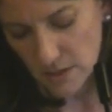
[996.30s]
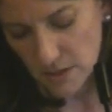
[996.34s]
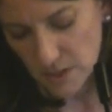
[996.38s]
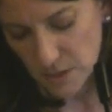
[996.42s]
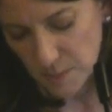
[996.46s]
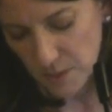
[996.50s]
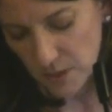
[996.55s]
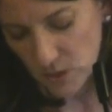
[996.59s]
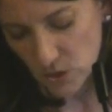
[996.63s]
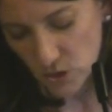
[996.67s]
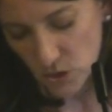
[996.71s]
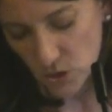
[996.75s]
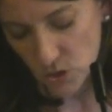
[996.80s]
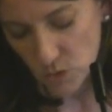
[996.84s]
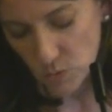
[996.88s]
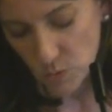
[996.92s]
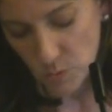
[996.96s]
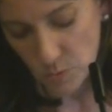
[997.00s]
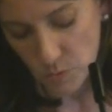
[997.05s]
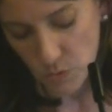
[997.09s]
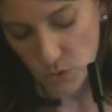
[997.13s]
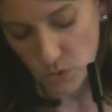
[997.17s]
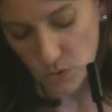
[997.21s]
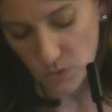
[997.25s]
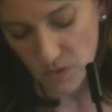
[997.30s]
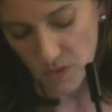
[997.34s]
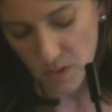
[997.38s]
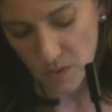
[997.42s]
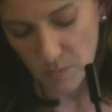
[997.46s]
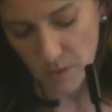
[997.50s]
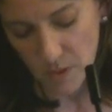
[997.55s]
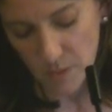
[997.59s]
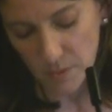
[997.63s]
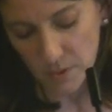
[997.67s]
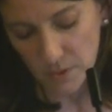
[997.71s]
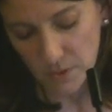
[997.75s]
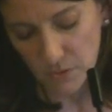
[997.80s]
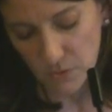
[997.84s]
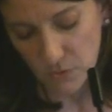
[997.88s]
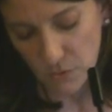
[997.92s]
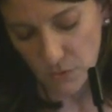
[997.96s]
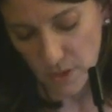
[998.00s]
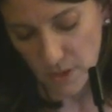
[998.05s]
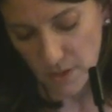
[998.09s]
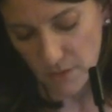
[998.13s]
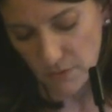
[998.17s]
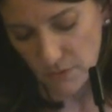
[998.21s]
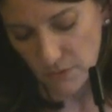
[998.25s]
The Spencers would move in a bubble of
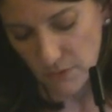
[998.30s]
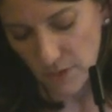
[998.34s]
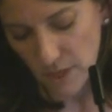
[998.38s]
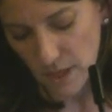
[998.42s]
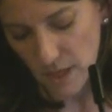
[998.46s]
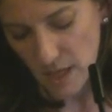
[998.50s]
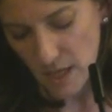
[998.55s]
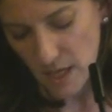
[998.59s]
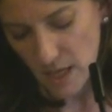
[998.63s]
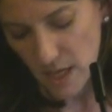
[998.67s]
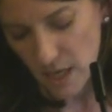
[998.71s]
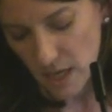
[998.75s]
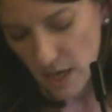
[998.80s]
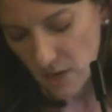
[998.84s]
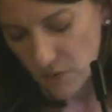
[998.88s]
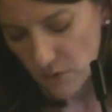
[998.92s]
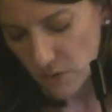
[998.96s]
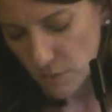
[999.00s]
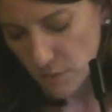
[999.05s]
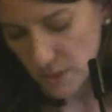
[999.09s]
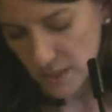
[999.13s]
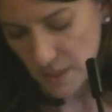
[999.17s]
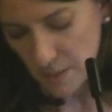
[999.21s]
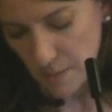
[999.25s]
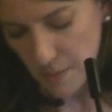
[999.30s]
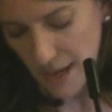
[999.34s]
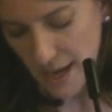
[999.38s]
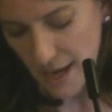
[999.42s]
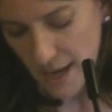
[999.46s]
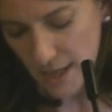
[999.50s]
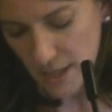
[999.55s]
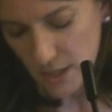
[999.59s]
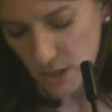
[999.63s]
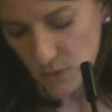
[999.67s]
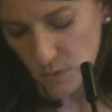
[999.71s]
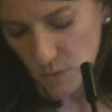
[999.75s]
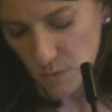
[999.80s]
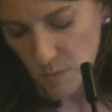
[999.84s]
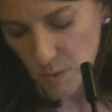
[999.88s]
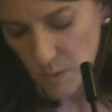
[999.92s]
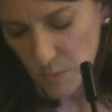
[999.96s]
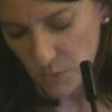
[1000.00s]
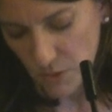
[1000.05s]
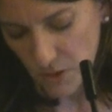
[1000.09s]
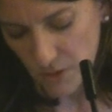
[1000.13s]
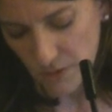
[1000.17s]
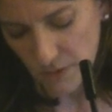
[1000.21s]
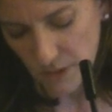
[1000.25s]
grief, and everyone they passed would
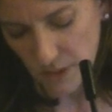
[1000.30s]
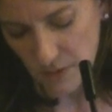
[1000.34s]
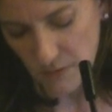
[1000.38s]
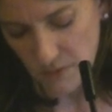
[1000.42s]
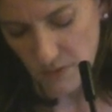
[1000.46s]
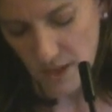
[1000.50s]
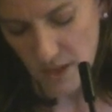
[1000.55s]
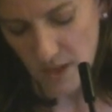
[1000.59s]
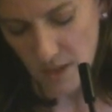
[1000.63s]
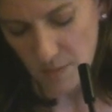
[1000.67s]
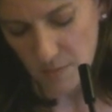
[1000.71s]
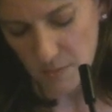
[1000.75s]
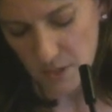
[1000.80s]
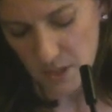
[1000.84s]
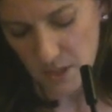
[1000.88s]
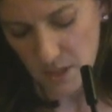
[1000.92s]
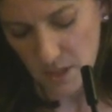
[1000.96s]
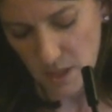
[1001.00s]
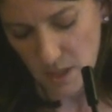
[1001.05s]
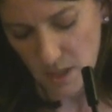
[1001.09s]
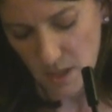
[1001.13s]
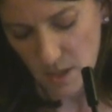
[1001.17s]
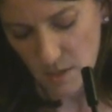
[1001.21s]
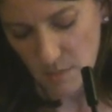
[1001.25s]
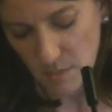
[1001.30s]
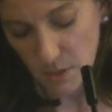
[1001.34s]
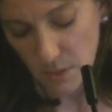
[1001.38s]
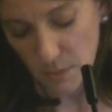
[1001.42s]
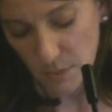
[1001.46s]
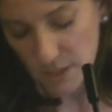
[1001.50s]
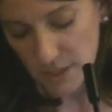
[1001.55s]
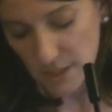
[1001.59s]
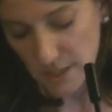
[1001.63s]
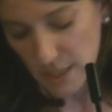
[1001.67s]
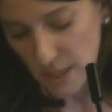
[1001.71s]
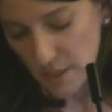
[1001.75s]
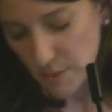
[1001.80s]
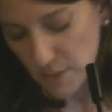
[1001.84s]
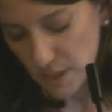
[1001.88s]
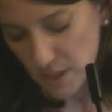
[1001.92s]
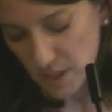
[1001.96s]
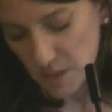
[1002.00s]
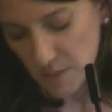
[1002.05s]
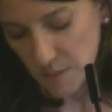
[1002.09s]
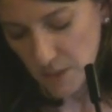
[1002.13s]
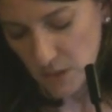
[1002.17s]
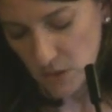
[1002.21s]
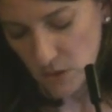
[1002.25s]
be briefly enveloped, but it would stay with
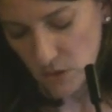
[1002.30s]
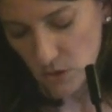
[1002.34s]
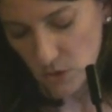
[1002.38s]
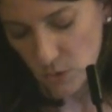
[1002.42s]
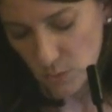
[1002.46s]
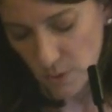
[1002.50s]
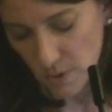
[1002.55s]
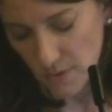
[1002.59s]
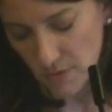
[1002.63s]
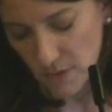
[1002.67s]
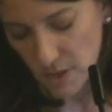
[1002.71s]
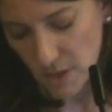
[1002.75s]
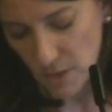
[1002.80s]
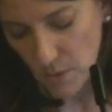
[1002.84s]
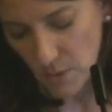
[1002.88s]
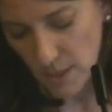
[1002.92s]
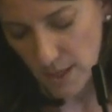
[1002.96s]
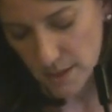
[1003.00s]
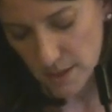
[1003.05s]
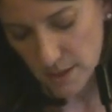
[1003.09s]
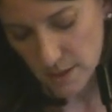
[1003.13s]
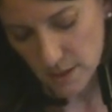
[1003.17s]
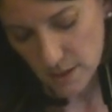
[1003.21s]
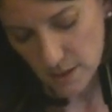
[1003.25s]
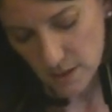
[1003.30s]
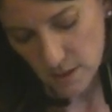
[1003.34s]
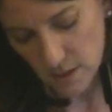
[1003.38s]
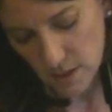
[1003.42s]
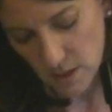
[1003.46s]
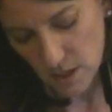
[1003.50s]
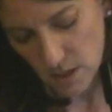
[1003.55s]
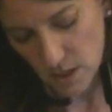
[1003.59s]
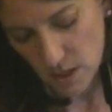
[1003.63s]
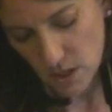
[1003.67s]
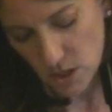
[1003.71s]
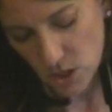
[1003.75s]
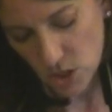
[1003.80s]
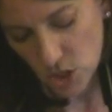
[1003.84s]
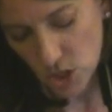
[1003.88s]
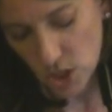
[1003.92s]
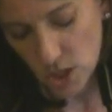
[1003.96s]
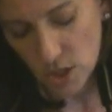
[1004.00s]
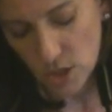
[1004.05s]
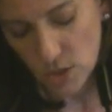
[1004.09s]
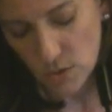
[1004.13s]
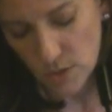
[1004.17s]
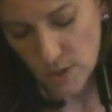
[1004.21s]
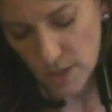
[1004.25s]
the Spencers wherever they went.
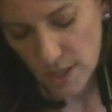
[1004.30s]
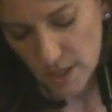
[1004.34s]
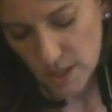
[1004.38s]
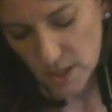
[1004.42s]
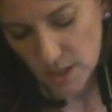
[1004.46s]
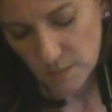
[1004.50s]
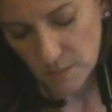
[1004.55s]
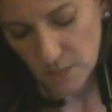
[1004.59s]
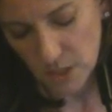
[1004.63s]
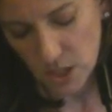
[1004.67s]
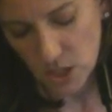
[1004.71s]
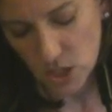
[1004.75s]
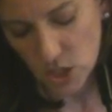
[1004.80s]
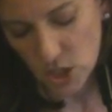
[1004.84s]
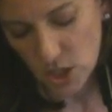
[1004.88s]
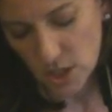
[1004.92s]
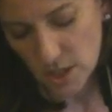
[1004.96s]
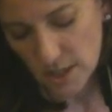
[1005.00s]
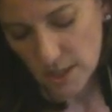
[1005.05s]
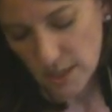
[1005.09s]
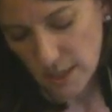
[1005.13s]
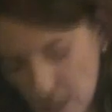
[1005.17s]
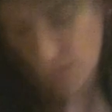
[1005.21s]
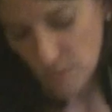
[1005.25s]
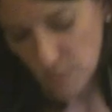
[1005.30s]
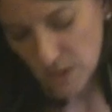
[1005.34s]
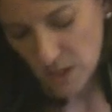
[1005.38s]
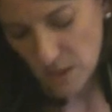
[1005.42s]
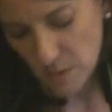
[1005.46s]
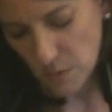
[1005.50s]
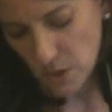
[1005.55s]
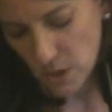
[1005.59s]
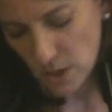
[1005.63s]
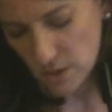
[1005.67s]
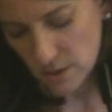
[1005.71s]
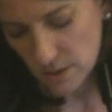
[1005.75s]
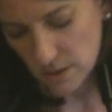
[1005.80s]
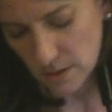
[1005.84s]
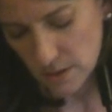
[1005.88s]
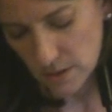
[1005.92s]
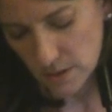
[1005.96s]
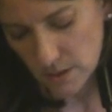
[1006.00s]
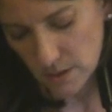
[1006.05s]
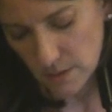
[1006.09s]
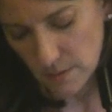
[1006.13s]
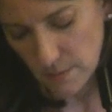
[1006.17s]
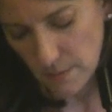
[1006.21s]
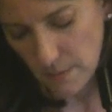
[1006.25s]
She knew this because she'd seen it with the
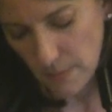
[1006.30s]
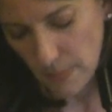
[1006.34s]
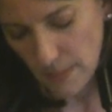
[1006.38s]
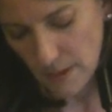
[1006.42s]
Martins.